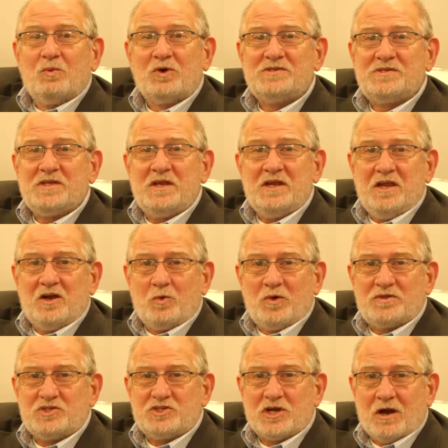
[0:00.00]
We're sitting here
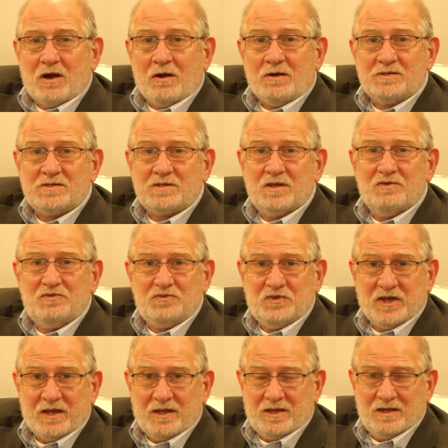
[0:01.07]
with Charles
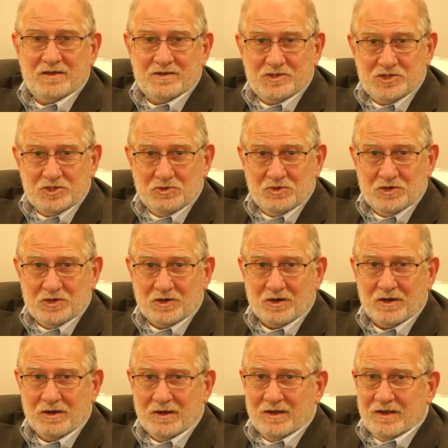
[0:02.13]
Fick Jr.
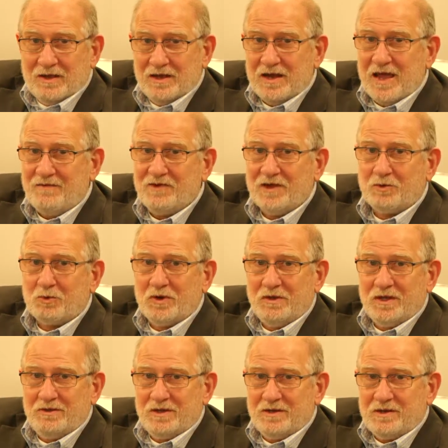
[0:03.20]
and having a
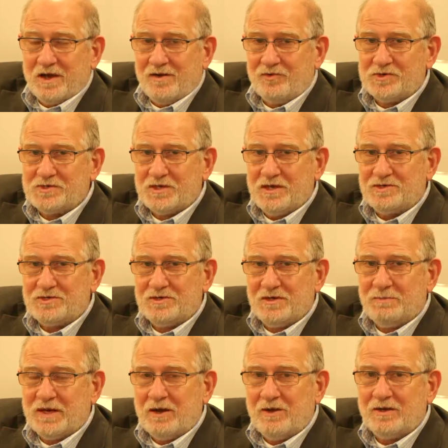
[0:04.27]
really good conversation
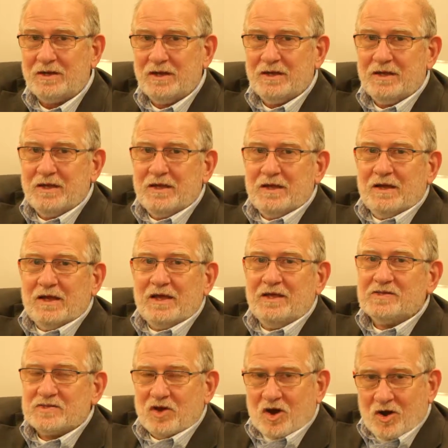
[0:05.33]
about
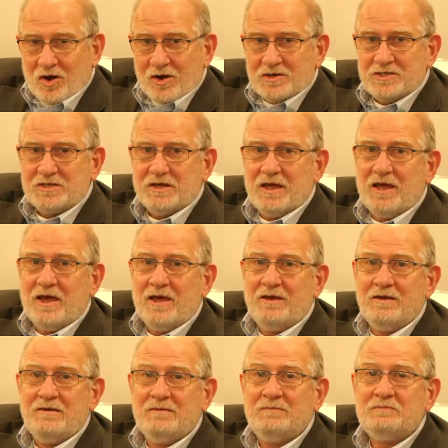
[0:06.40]
his art
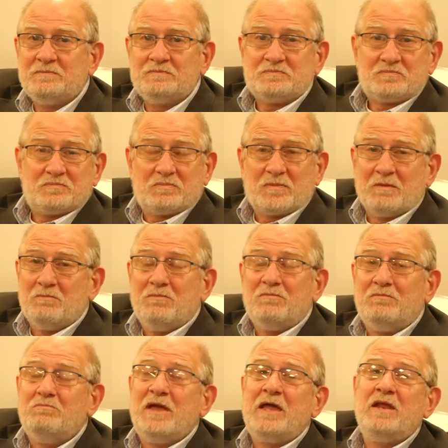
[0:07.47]
and
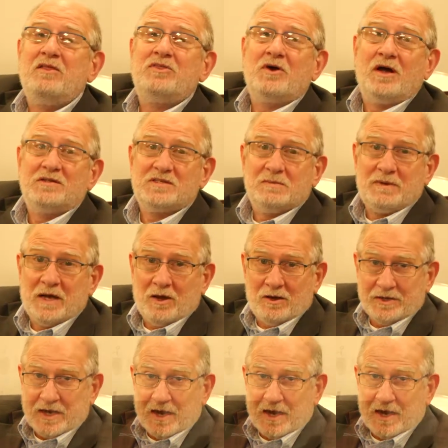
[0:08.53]
many thoughts about